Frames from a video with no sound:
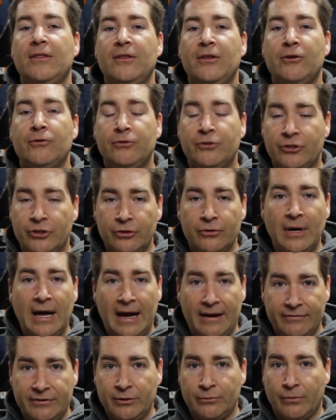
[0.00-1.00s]
you do
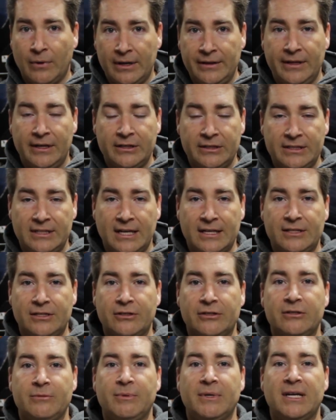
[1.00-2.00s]
have to run their
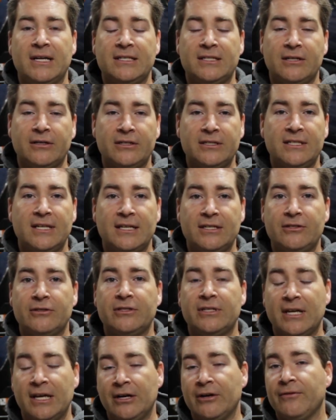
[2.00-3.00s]
sensors because their
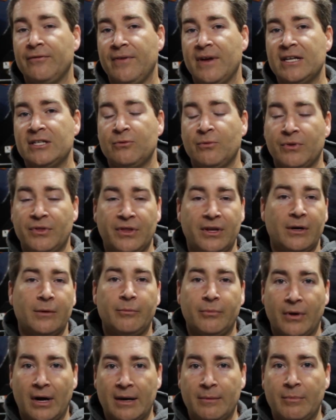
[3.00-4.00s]
sensors interface with their
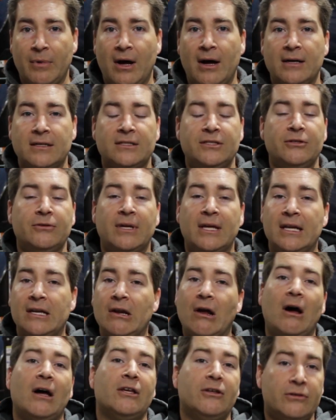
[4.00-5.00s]
brain box. You
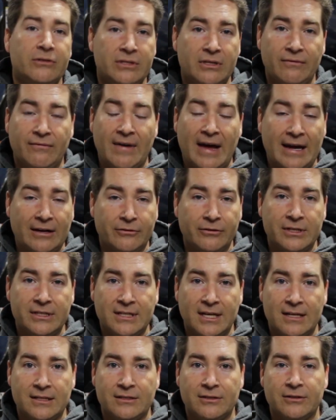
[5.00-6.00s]
cannot use the factory
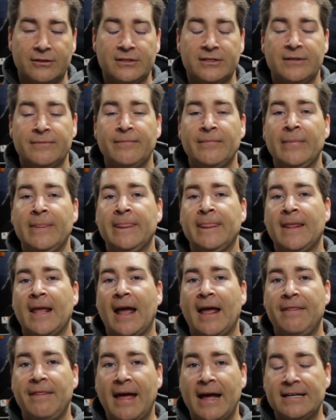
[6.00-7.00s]
sensors.
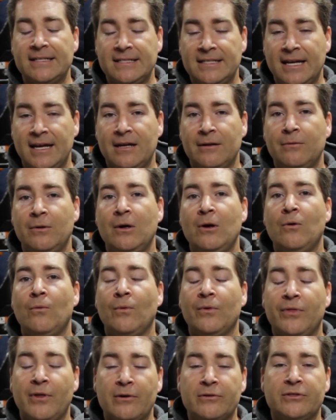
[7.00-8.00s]
And that said,
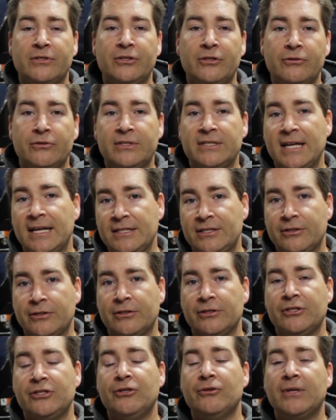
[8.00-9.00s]
with those new
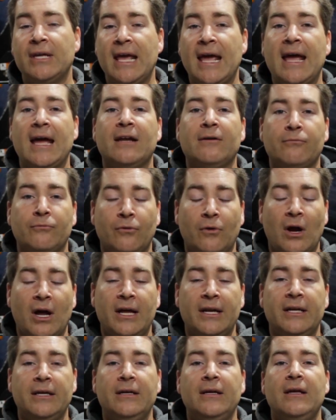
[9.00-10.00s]
sensors, you can't
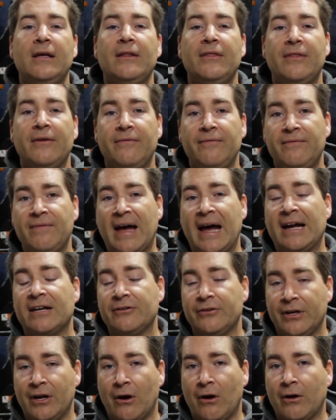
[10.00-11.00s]
run the
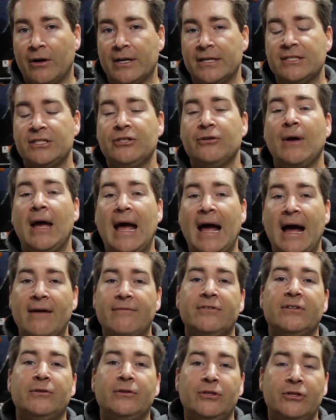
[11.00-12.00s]
factory harness. You
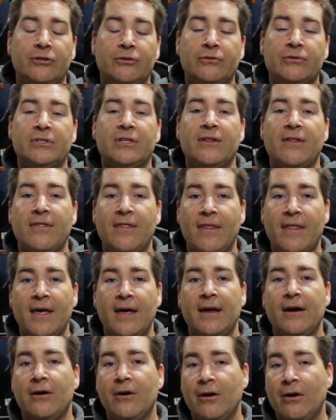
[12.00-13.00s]
have to use
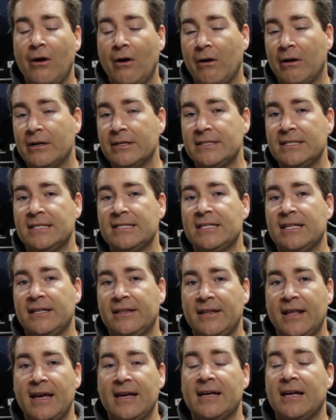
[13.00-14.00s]
their harnesses
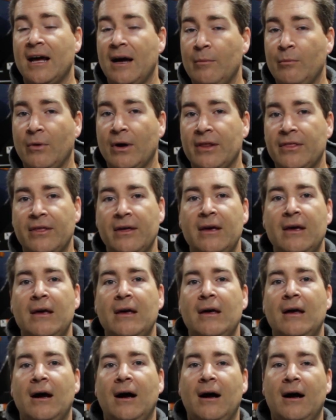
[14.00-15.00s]
that they come with.
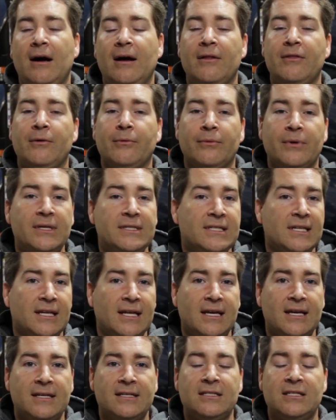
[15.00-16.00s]
The
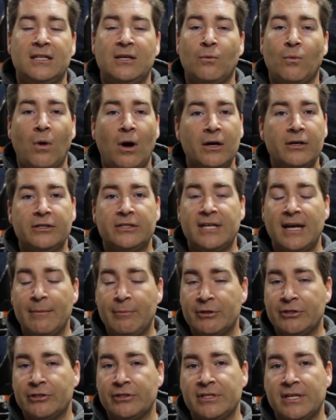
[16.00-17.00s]
reason is the water
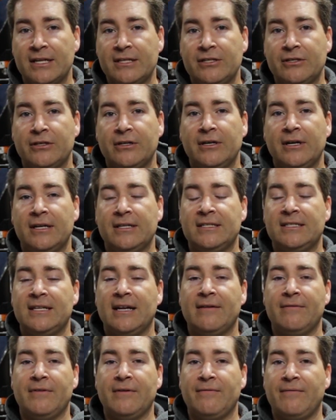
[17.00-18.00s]
temperature sensor,
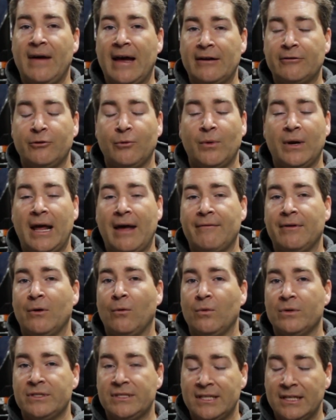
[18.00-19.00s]
instead of the factory one having
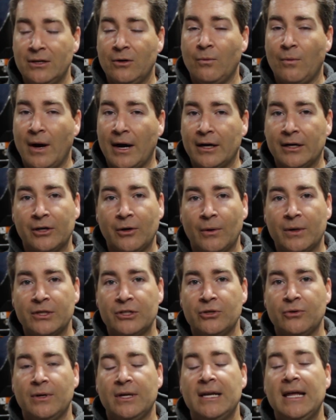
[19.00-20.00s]
a single wire going
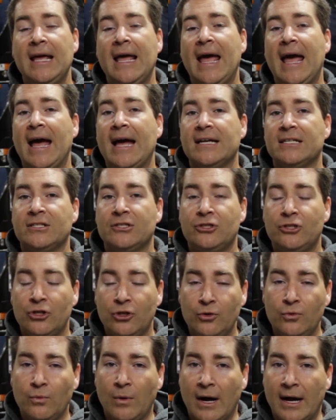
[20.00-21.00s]
to it, has
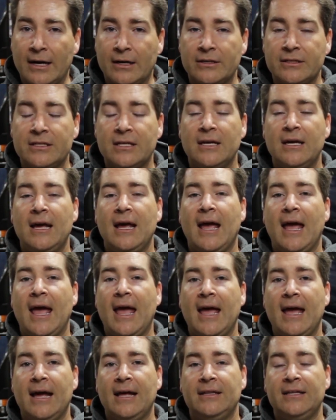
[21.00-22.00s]
2 wires,
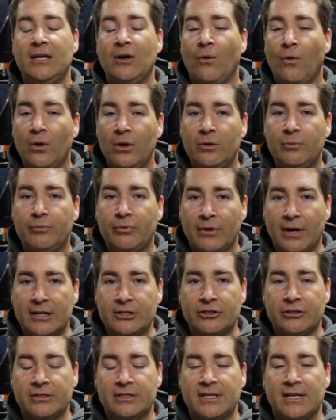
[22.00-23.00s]
and the oil
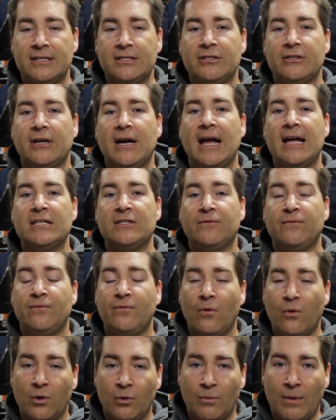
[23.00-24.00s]
pressure sensor has
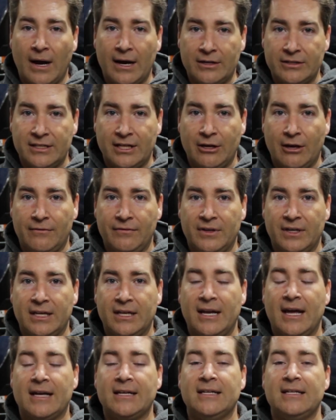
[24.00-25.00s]
4 wires that you have to
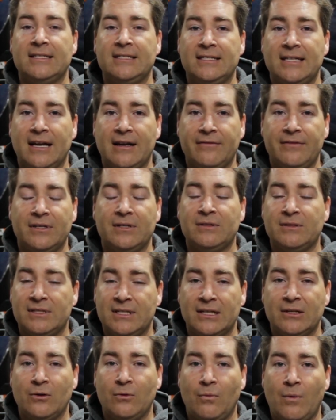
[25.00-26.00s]
connect instead of the
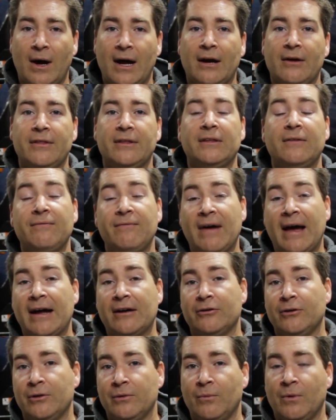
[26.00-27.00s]
single wire that the
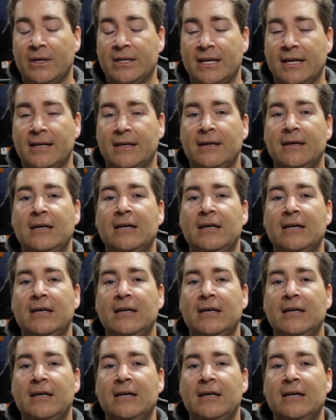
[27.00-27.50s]
factory one did.